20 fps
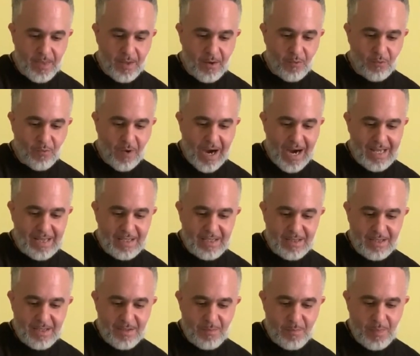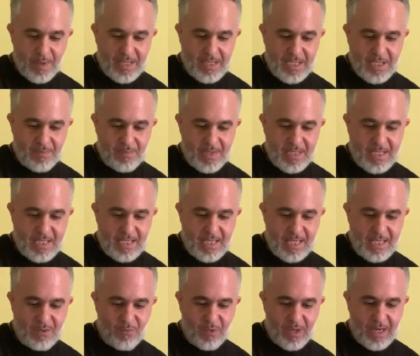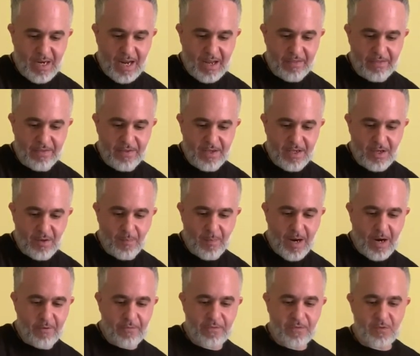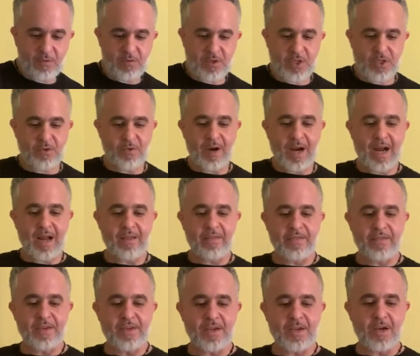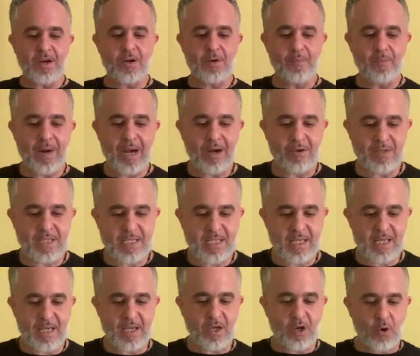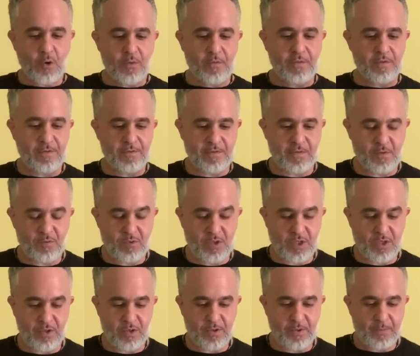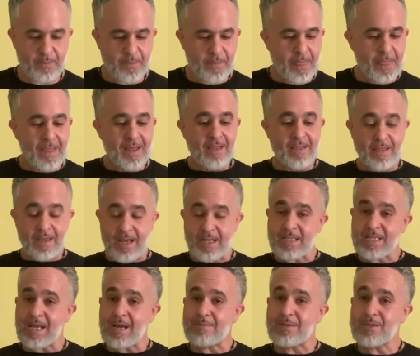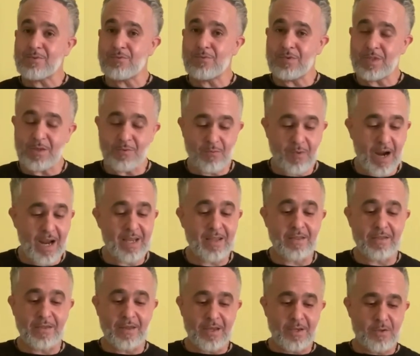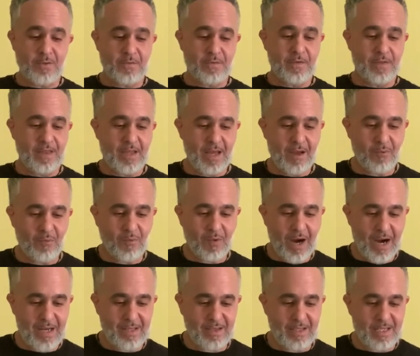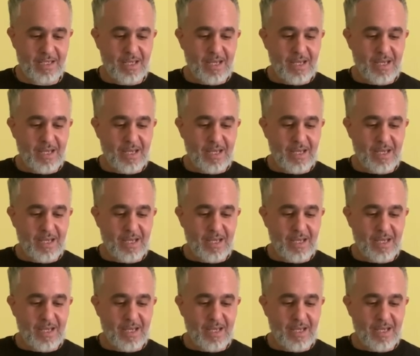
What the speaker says: Ryli-Lynn Benjamin says, when I think about future, I think about Sankofa future. That's absolutely right. Thank you for that, Riley.